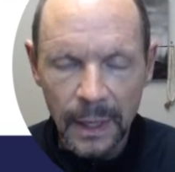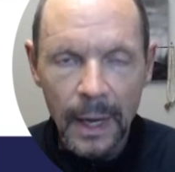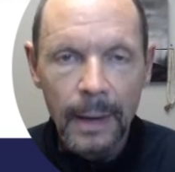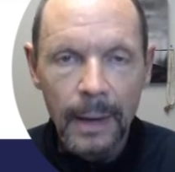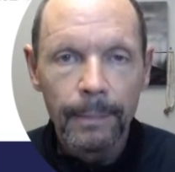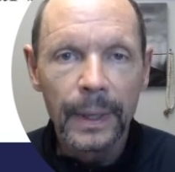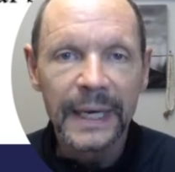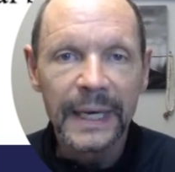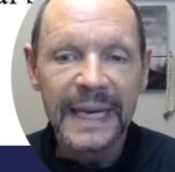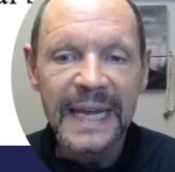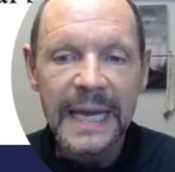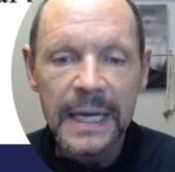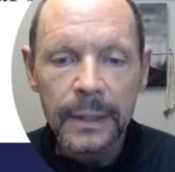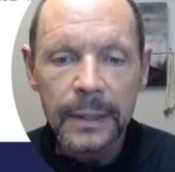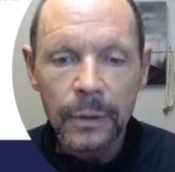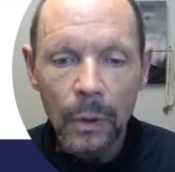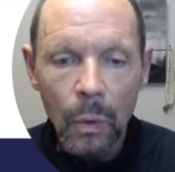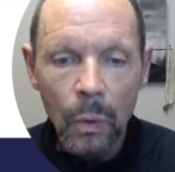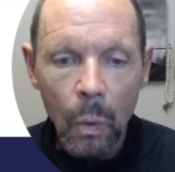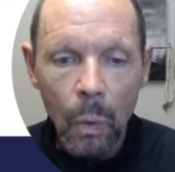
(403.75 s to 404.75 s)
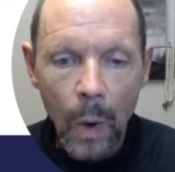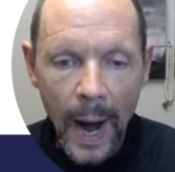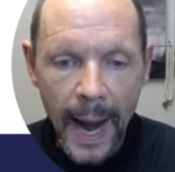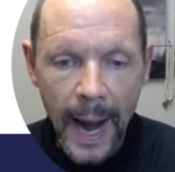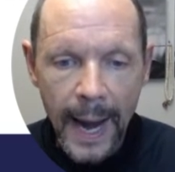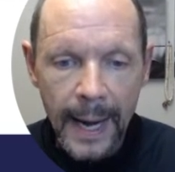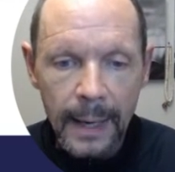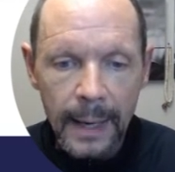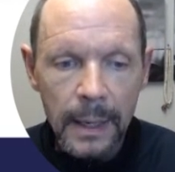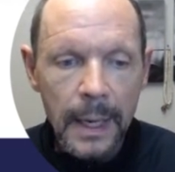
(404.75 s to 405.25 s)
But either
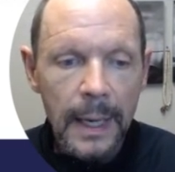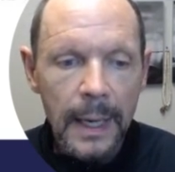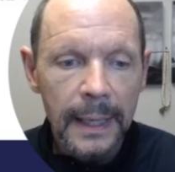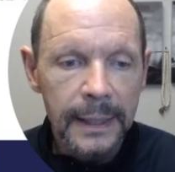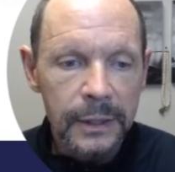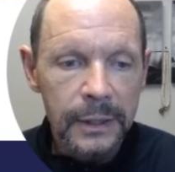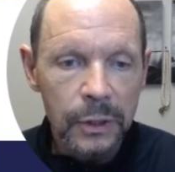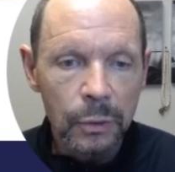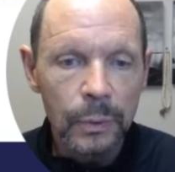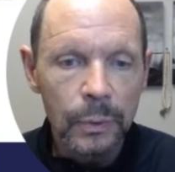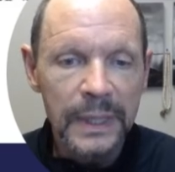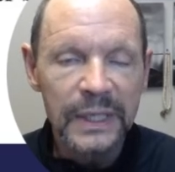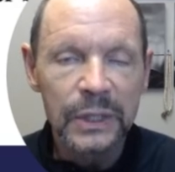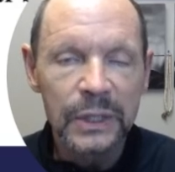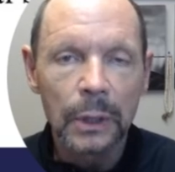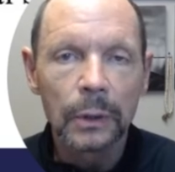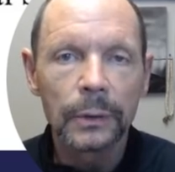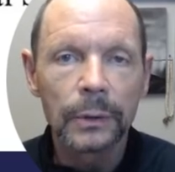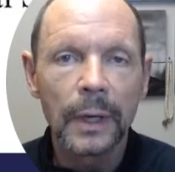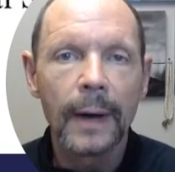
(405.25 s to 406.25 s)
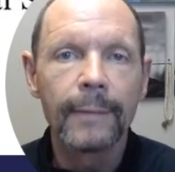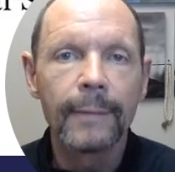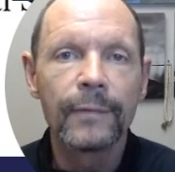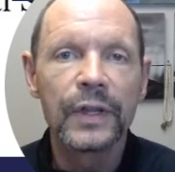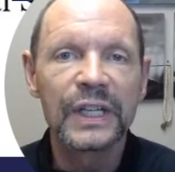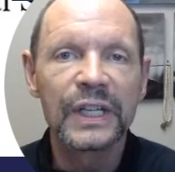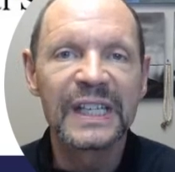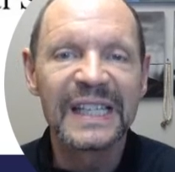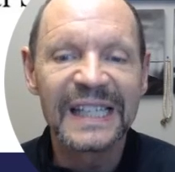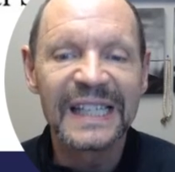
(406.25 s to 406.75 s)
way, as a result of the
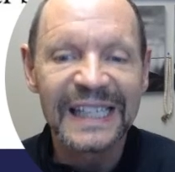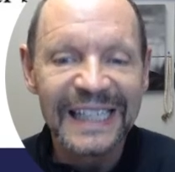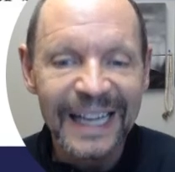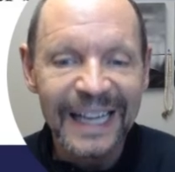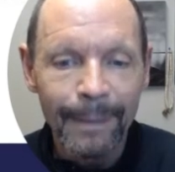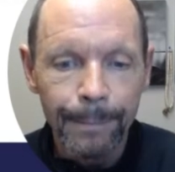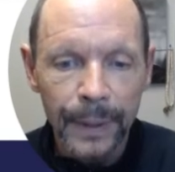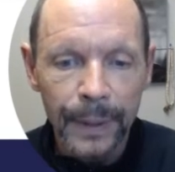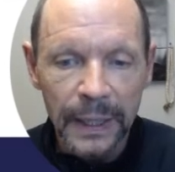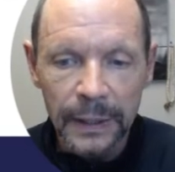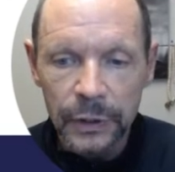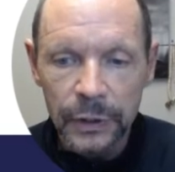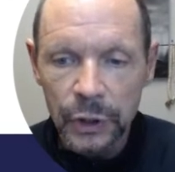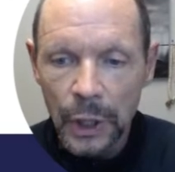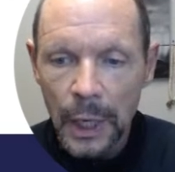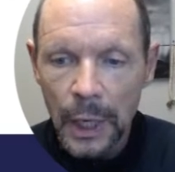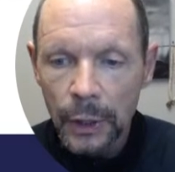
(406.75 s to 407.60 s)
slippage,